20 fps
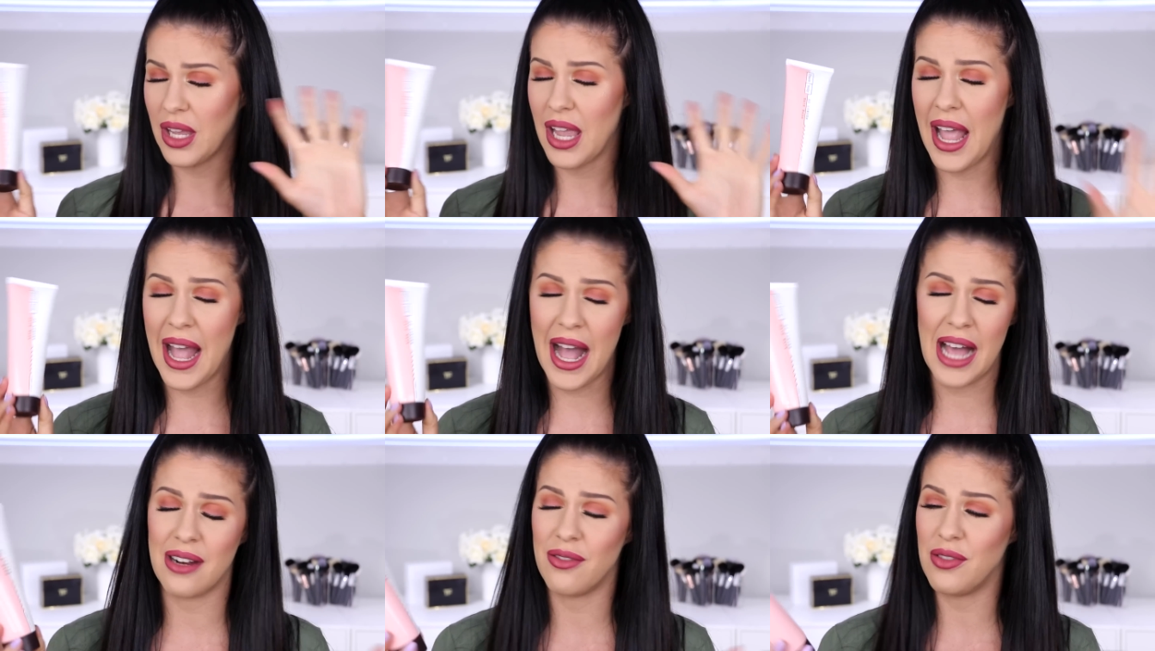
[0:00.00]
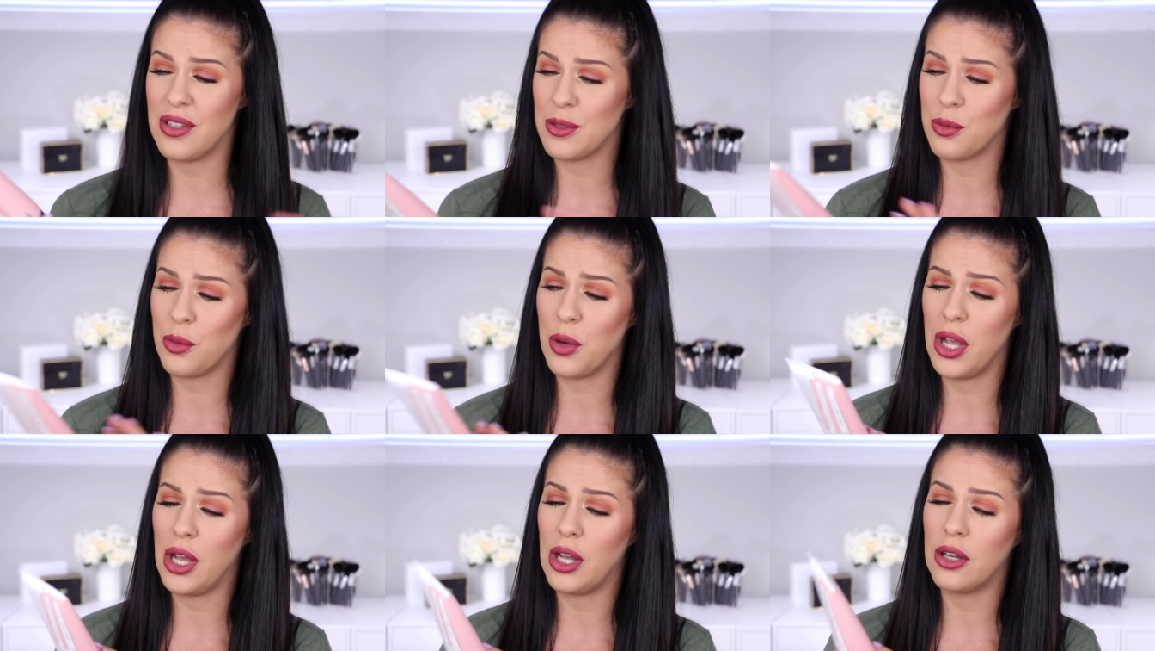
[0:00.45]
out of this
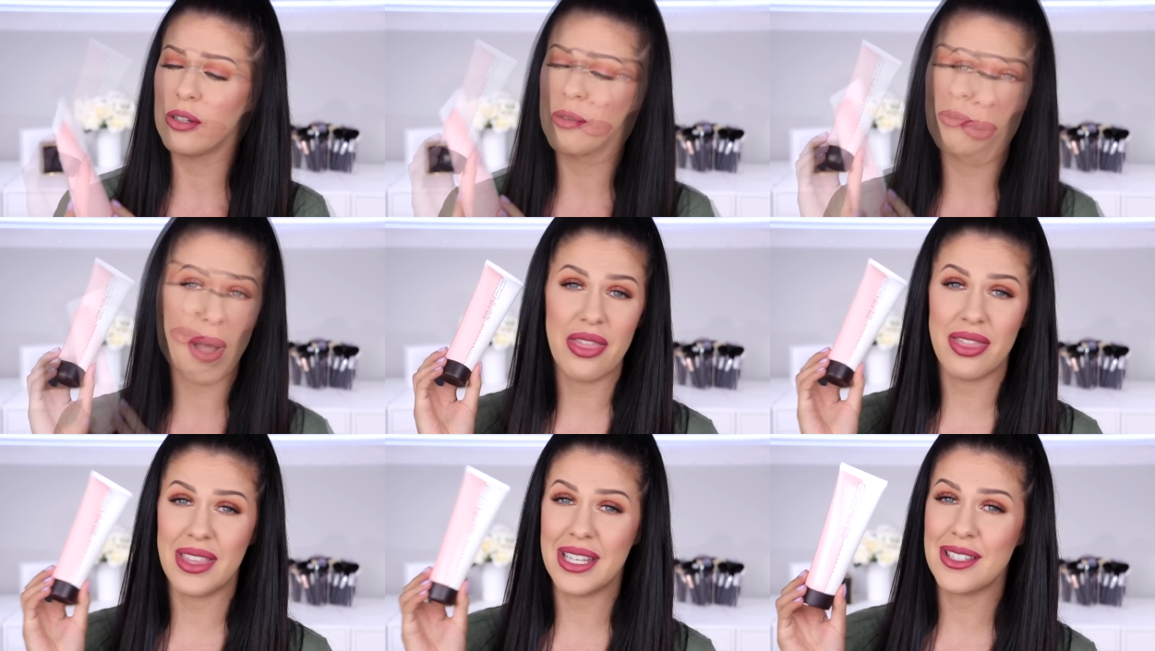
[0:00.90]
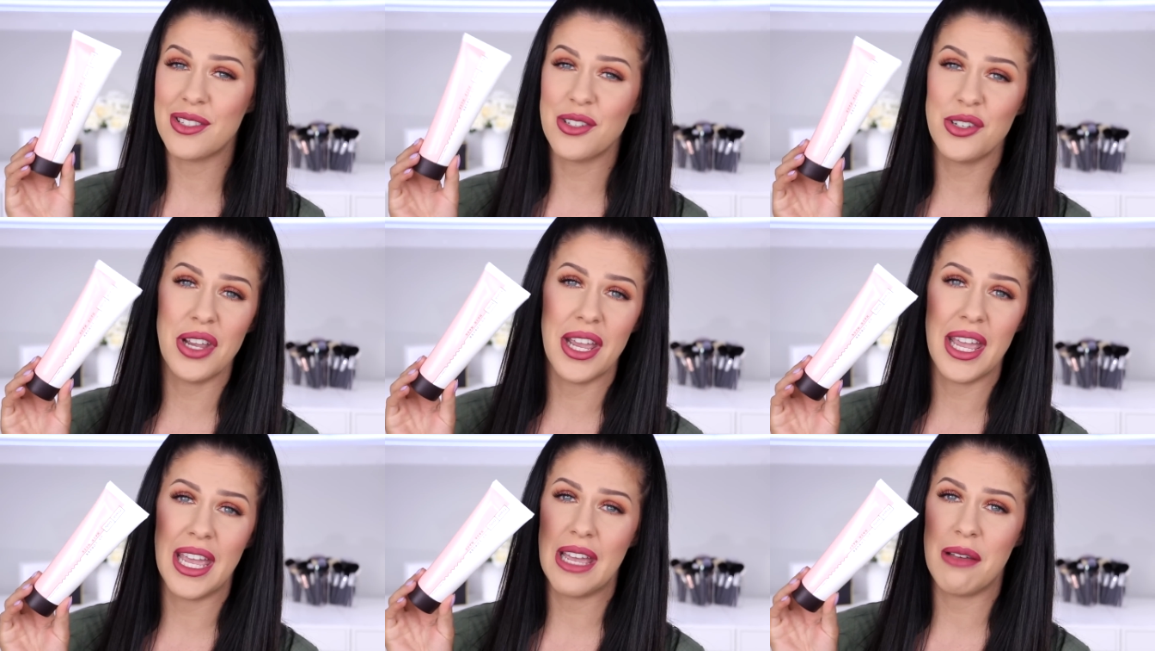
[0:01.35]
world. But this
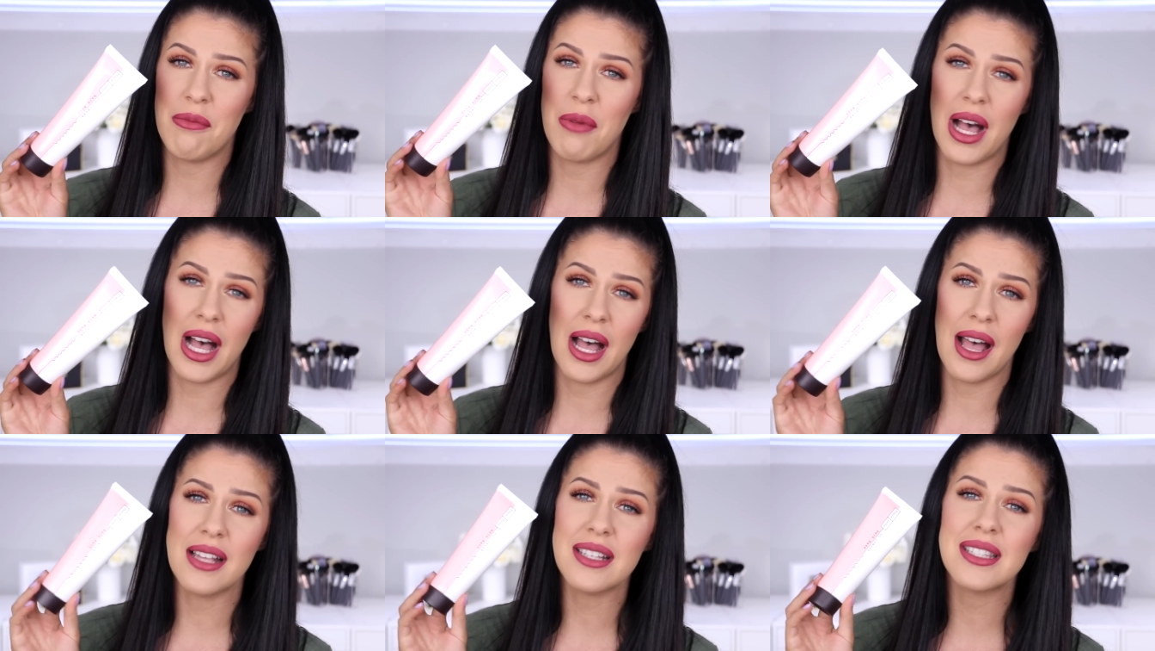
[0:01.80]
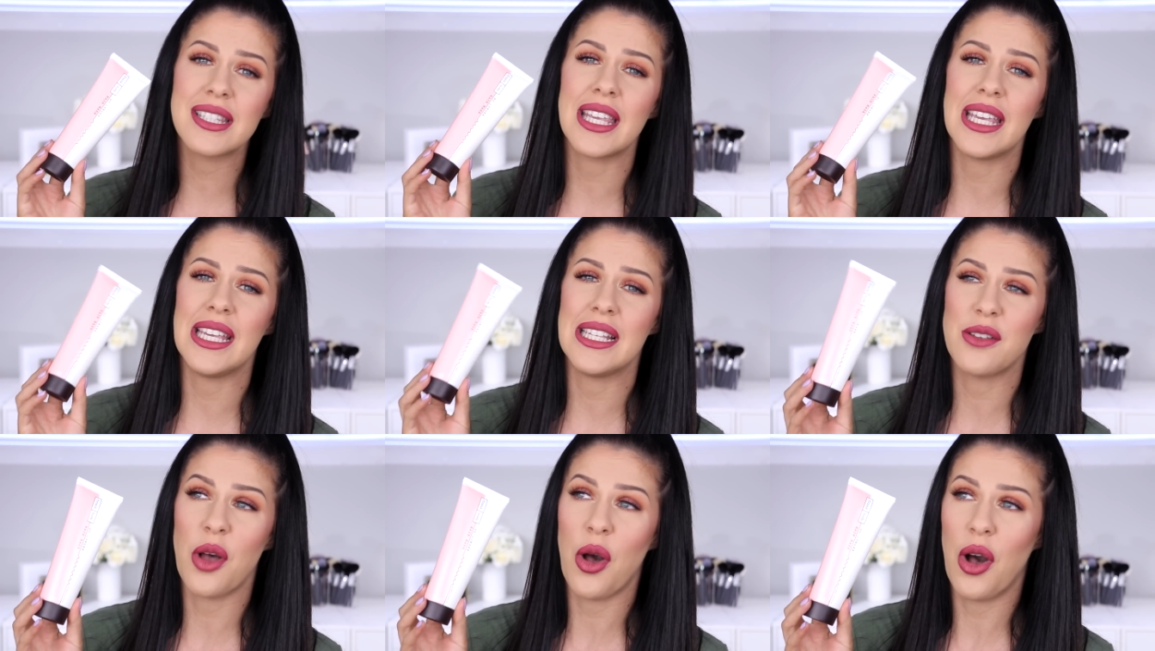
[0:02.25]
new hair mask
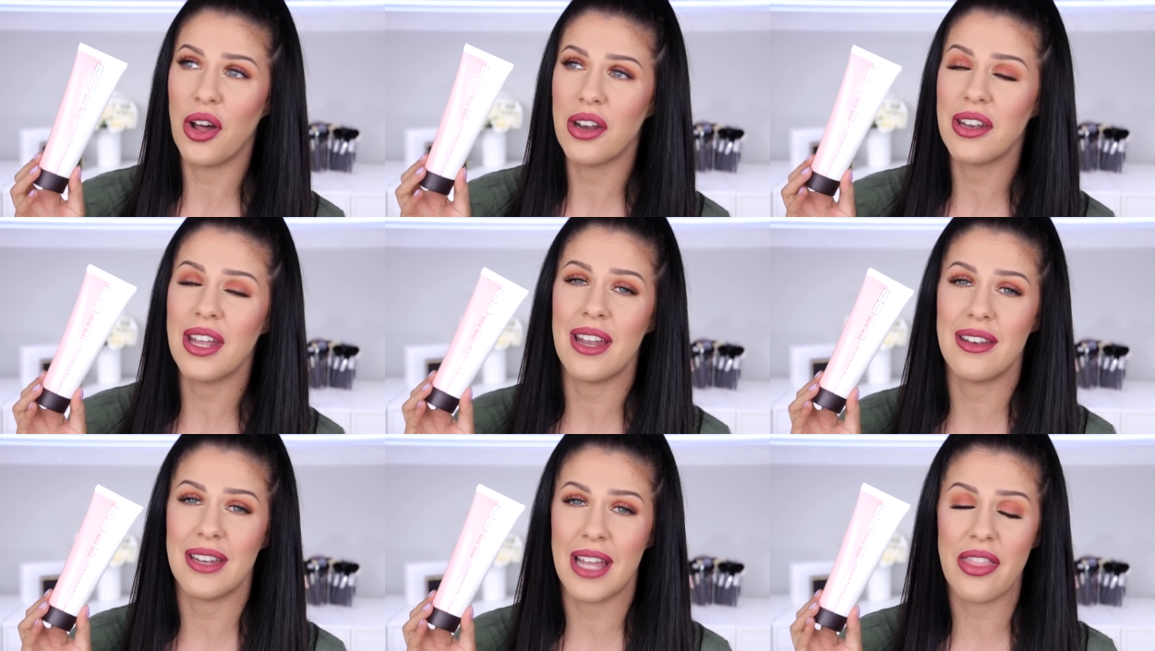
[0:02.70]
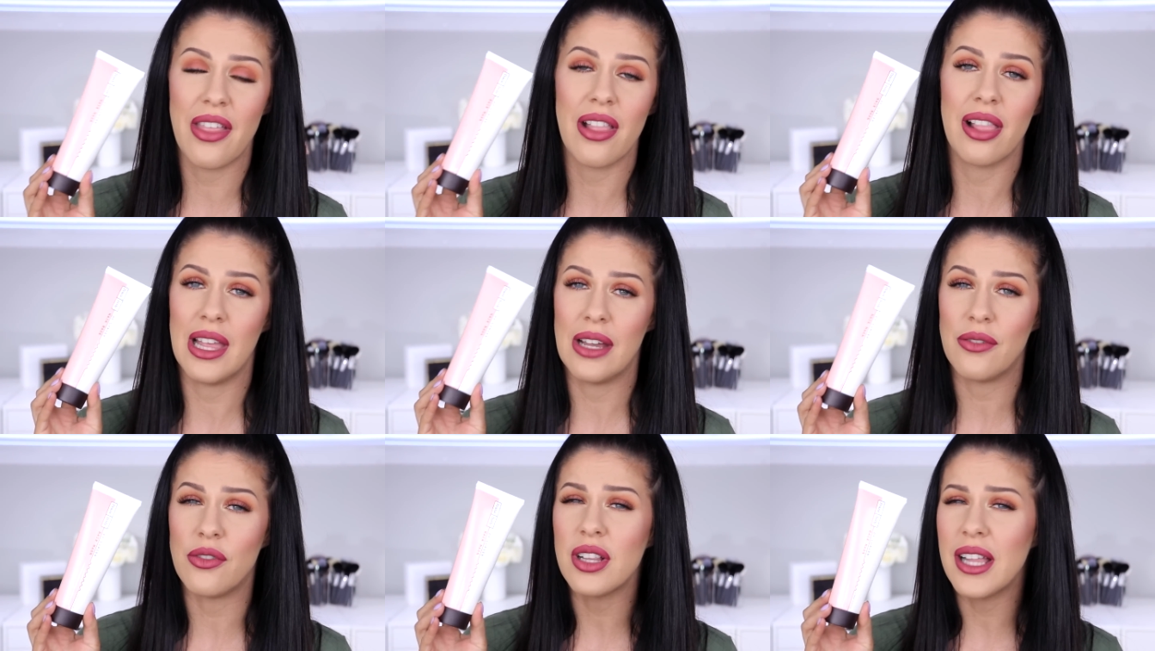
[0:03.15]
is on another
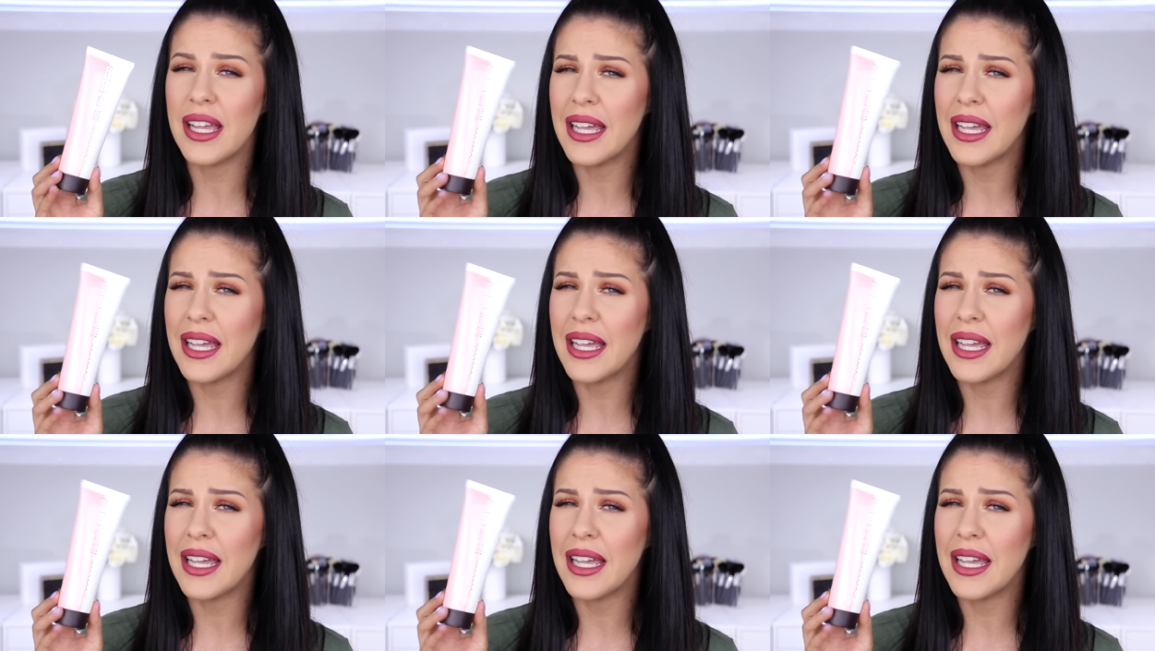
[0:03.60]
level.